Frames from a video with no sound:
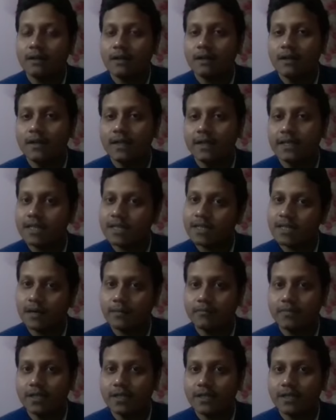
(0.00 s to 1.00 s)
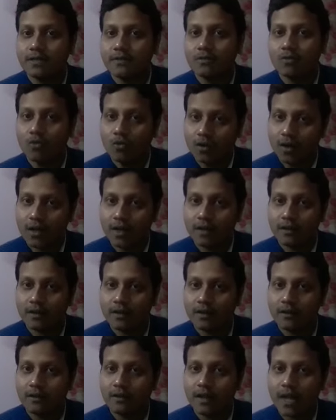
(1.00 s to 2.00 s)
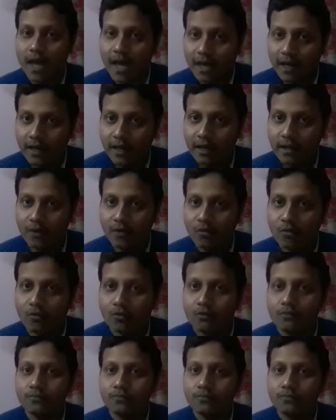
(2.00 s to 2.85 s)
latest updates. Okay, thank you.